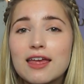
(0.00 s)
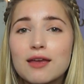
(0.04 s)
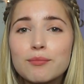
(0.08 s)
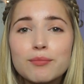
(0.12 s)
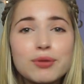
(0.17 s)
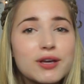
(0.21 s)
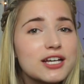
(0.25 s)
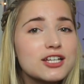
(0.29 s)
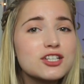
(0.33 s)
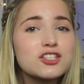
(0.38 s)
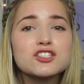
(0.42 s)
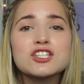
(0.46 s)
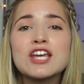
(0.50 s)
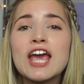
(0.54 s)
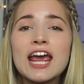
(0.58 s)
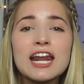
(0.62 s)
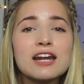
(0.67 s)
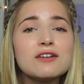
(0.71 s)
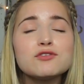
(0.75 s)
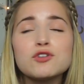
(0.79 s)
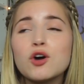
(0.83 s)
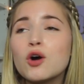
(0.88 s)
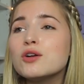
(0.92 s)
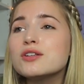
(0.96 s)
because Chain
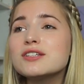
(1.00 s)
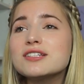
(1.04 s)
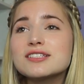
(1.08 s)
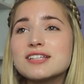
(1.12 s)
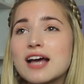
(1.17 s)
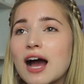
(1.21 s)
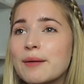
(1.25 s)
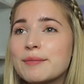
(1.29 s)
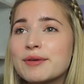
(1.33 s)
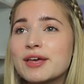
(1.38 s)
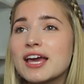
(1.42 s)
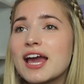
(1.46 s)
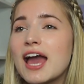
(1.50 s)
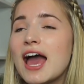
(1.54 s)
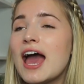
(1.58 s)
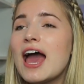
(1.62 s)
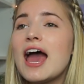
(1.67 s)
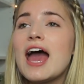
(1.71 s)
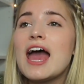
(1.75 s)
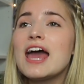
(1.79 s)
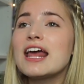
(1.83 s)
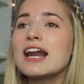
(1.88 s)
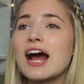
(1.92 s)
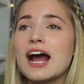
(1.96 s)
of Gold is coming,
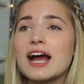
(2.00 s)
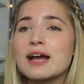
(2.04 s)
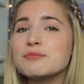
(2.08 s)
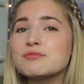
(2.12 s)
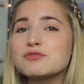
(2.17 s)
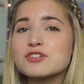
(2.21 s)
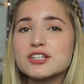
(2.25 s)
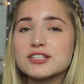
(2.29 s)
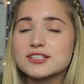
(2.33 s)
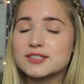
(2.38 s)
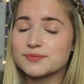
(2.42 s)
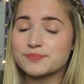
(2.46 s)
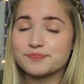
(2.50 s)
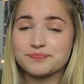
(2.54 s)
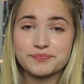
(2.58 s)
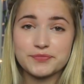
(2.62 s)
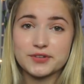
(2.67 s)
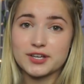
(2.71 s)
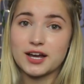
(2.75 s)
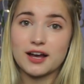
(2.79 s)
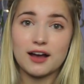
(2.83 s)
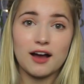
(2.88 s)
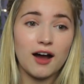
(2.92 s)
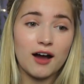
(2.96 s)
and I'm just,
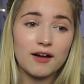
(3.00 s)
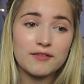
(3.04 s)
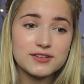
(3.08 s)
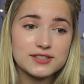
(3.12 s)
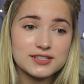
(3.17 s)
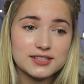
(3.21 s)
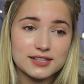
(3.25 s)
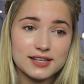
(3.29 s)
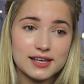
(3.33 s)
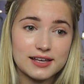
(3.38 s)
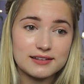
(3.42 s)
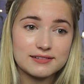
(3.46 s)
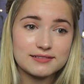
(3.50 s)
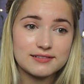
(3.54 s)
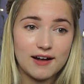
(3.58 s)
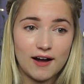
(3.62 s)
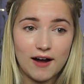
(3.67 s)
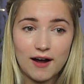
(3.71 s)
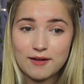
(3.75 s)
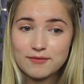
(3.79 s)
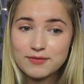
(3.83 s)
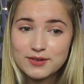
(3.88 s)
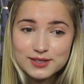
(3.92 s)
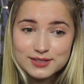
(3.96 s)
obviously
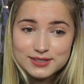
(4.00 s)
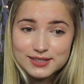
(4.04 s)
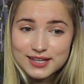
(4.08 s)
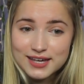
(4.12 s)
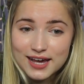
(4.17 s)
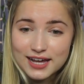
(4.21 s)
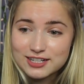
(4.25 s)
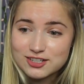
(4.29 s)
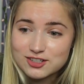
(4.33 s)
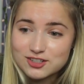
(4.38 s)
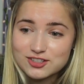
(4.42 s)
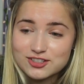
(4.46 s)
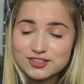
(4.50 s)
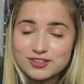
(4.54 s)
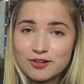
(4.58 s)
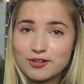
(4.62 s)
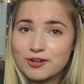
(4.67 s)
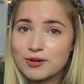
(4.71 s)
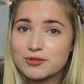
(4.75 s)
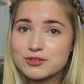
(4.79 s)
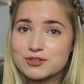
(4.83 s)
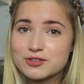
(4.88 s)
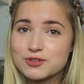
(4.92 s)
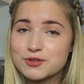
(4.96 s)
I just don't
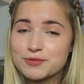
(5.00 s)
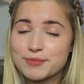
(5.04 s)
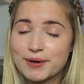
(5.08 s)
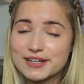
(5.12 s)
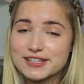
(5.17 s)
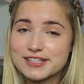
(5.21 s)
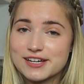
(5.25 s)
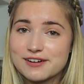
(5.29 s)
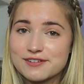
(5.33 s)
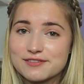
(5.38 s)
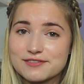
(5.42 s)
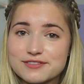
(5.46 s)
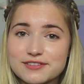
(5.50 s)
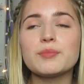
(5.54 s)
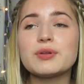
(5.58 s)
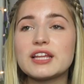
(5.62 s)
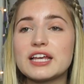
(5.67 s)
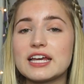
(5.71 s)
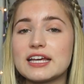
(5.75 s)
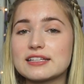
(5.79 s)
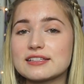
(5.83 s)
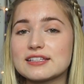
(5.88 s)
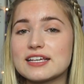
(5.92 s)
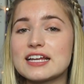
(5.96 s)
know what to do with myself.
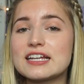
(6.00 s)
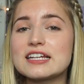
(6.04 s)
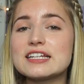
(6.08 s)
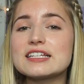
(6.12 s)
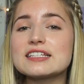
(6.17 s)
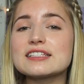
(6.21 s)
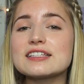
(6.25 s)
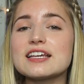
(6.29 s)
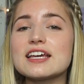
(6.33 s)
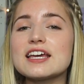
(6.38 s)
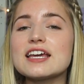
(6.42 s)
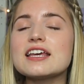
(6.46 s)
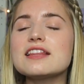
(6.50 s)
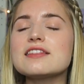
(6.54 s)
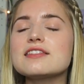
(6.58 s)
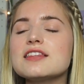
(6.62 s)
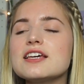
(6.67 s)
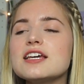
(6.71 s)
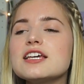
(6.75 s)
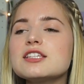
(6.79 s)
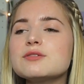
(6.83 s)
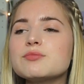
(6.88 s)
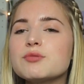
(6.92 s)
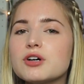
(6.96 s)
Please,
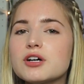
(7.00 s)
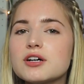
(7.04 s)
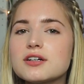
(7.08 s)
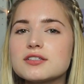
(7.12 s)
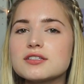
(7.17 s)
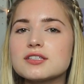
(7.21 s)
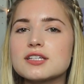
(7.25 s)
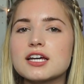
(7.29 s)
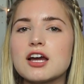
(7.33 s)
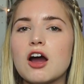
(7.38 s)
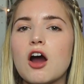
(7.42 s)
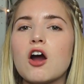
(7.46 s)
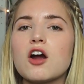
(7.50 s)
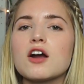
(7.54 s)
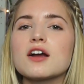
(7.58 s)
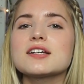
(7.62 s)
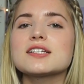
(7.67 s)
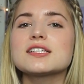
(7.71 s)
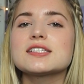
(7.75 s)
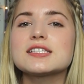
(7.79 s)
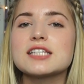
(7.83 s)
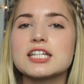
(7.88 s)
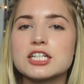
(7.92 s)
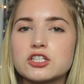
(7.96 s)
these books like are
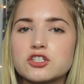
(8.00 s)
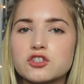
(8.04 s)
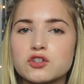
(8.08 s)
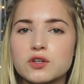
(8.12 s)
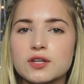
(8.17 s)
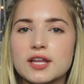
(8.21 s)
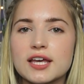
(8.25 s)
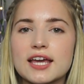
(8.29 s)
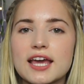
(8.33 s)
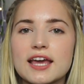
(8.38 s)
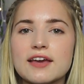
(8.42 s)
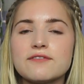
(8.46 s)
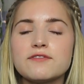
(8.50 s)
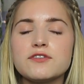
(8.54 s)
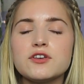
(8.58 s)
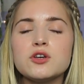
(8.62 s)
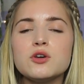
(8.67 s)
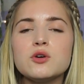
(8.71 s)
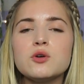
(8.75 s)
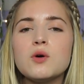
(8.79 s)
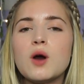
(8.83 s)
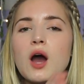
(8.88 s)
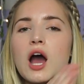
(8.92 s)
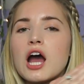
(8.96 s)
essential. Like if
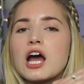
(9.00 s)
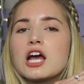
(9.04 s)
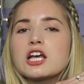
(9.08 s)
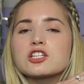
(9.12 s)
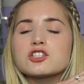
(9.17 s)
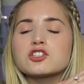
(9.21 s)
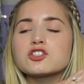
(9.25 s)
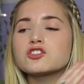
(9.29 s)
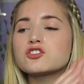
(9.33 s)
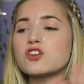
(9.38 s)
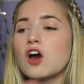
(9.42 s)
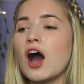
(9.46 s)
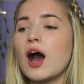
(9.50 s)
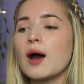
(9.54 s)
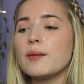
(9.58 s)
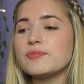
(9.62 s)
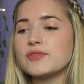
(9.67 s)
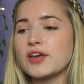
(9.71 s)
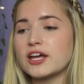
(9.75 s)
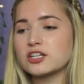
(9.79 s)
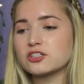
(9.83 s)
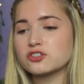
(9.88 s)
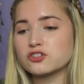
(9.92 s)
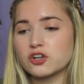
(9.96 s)
you
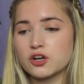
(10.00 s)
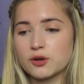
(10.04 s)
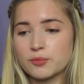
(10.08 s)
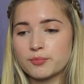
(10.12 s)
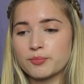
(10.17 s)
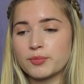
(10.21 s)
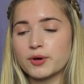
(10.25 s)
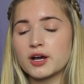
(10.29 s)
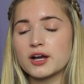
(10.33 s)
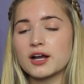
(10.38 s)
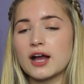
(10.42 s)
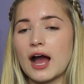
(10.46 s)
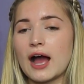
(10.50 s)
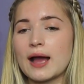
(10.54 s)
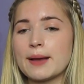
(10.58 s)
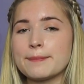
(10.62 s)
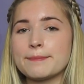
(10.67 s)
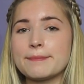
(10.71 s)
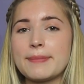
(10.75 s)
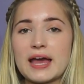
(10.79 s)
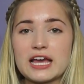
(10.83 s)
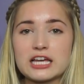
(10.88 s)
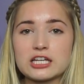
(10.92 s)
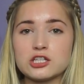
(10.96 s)
stopped at a certain book, I
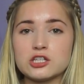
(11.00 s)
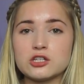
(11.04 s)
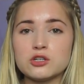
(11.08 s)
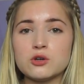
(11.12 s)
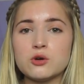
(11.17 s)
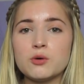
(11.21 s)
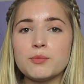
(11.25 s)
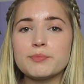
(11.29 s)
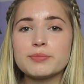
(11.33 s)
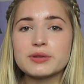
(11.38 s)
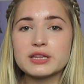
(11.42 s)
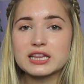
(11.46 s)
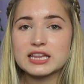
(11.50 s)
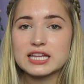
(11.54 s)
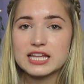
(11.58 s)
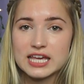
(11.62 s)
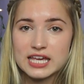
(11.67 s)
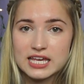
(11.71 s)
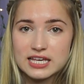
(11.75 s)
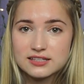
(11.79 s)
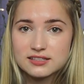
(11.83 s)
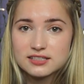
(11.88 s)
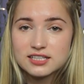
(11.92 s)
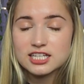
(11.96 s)
beg you,
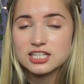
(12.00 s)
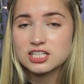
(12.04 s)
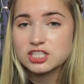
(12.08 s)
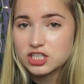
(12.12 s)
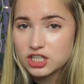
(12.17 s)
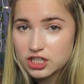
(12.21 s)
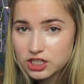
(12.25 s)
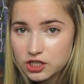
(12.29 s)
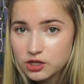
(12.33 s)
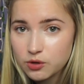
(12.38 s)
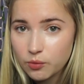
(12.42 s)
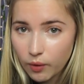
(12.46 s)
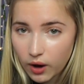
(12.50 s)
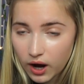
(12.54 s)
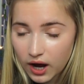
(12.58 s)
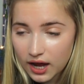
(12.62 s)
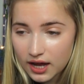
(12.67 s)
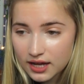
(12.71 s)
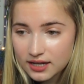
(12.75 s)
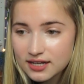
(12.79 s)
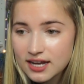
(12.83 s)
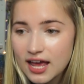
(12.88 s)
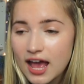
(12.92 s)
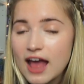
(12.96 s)
please continue
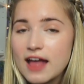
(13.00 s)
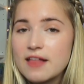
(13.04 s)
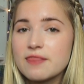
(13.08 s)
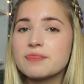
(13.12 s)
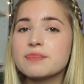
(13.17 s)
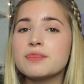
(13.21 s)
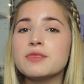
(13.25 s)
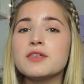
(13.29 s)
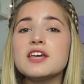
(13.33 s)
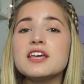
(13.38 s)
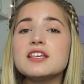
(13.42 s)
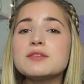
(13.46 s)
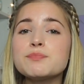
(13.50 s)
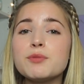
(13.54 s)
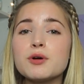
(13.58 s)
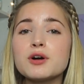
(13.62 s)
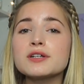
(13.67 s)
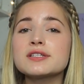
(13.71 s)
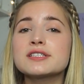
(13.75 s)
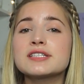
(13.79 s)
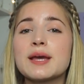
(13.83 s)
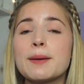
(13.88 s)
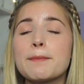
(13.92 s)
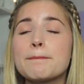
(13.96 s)
on. These
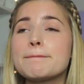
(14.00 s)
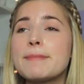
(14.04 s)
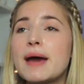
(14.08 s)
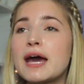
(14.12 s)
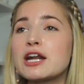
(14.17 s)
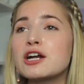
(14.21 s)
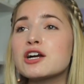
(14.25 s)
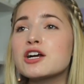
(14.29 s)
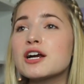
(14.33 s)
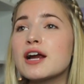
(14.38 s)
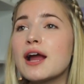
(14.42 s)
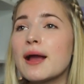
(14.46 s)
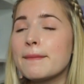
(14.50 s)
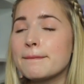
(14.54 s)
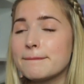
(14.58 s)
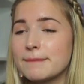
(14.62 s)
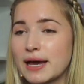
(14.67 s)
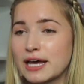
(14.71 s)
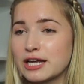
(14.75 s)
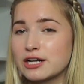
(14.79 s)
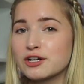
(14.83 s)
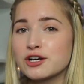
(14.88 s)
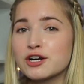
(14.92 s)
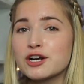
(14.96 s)
books get better and
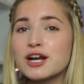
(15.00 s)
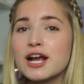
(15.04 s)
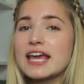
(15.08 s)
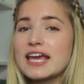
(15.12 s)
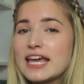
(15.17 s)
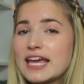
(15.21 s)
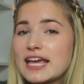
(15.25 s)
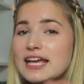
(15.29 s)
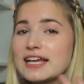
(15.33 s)
better